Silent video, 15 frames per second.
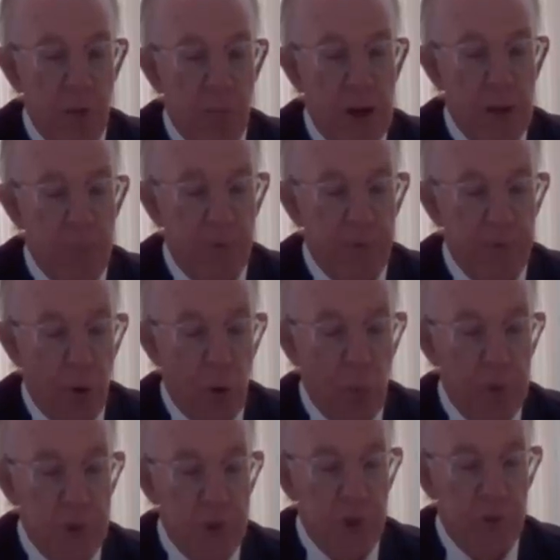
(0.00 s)
by
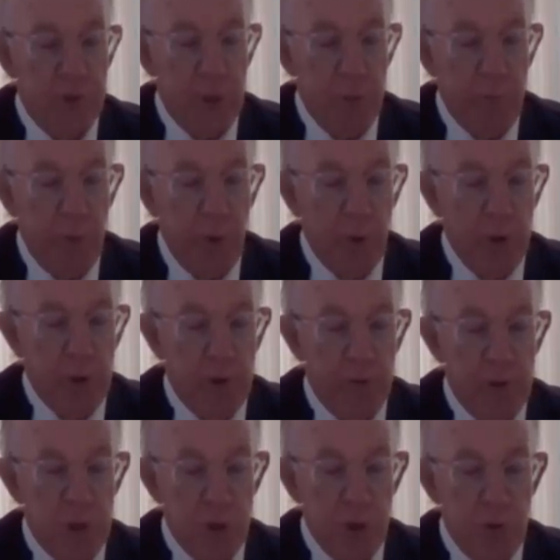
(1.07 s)
performance of an employee of
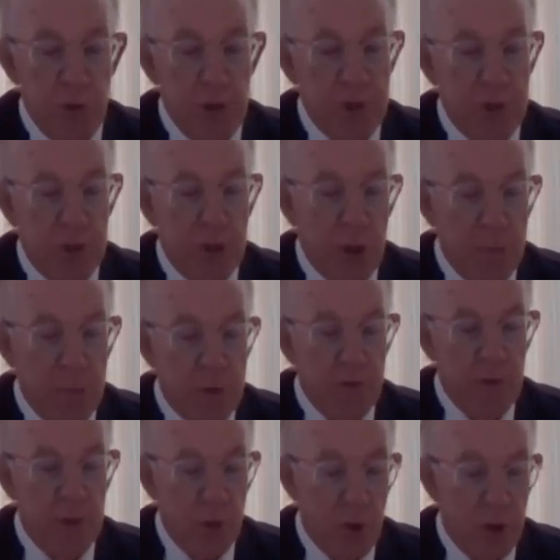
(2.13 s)
his duties in terms
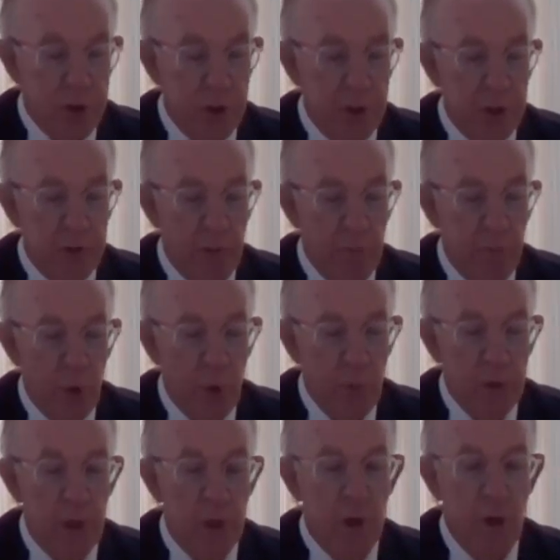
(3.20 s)
of his contract of
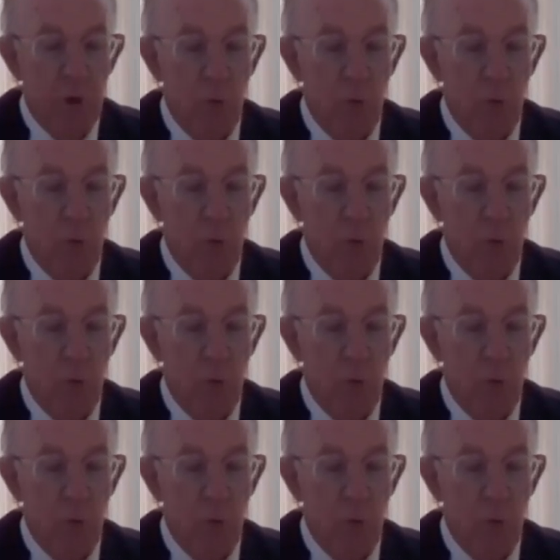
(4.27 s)
employment